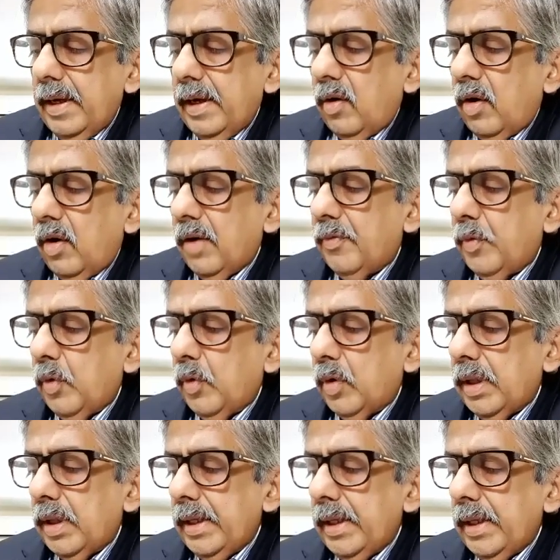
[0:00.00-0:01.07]
Or
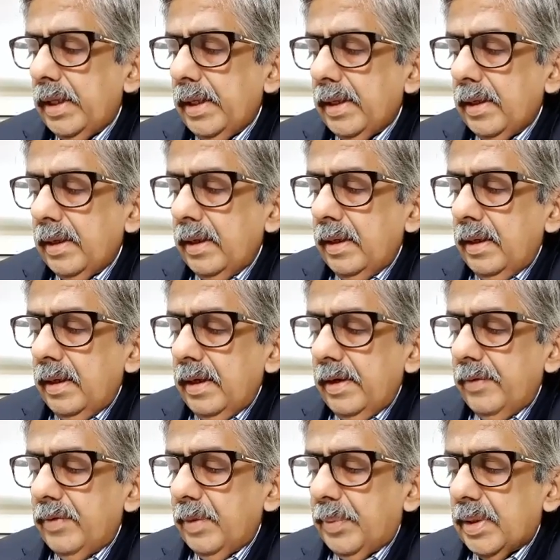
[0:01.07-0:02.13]
fourthly, if
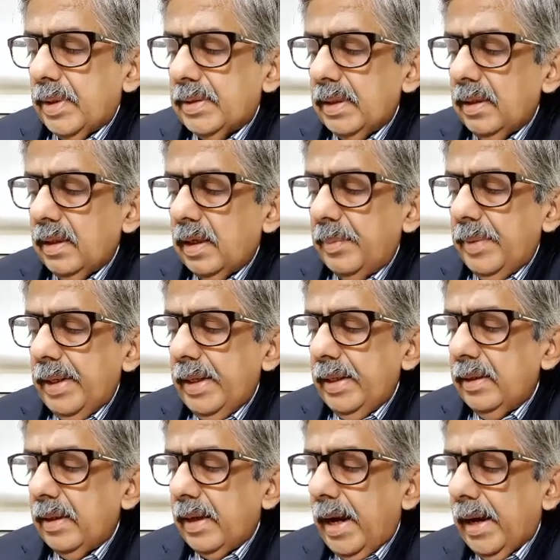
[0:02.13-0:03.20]
the person committing
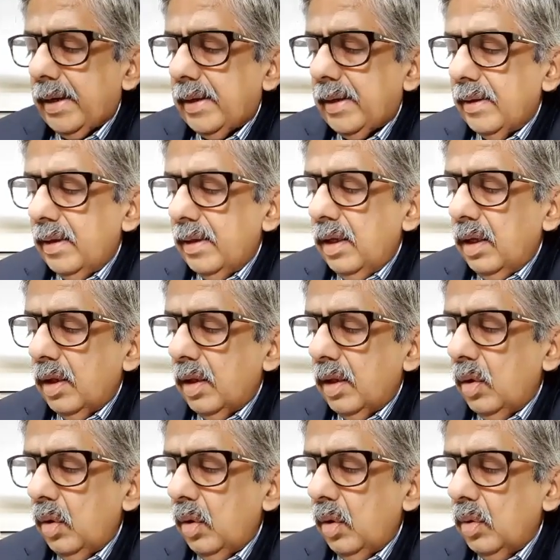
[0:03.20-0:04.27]
the act
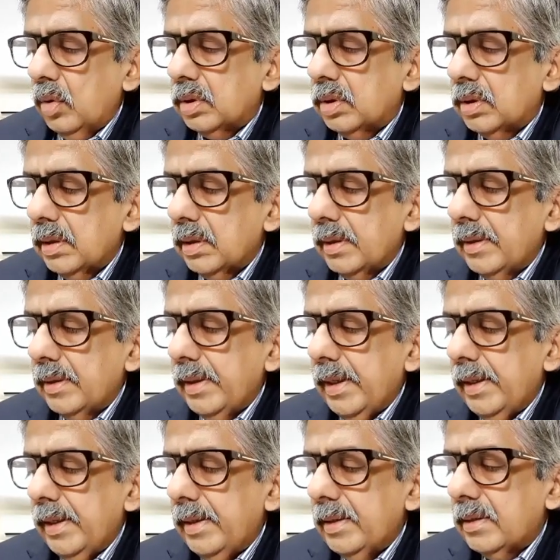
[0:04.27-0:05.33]
knows that
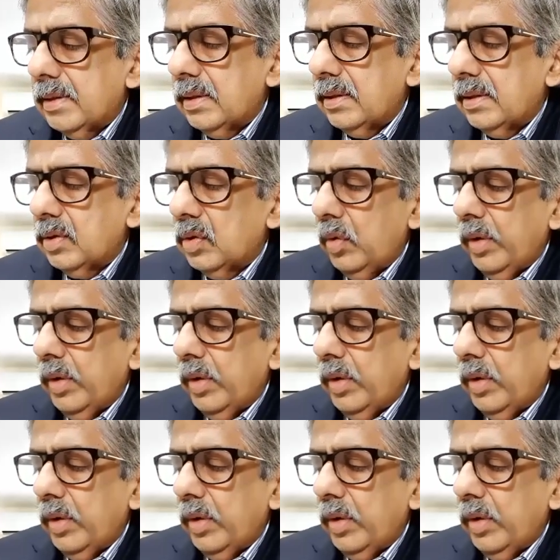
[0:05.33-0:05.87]
it is so